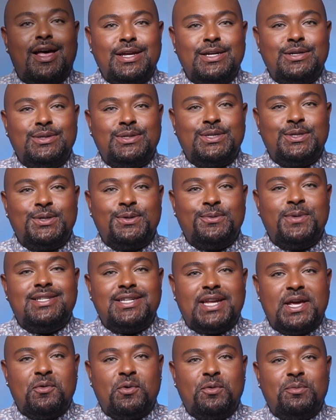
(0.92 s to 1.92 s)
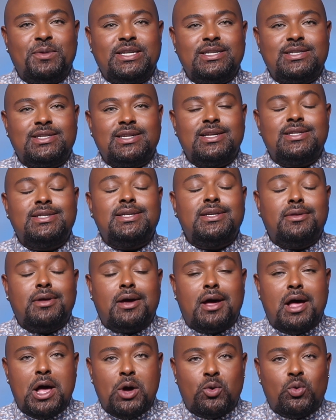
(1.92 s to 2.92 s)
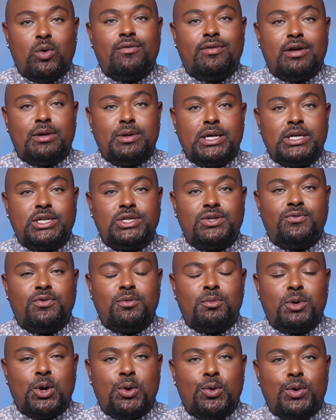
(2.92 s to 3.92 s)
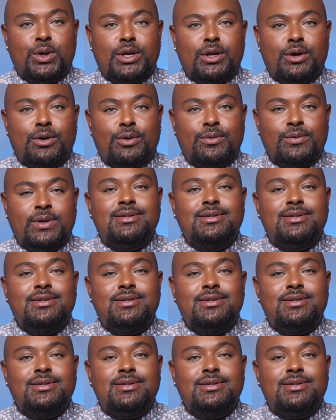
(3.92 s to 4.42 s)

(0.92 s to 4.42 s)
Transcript: YouTube, today we'll be discussing the Aqua Foundation from Koh Gen Do.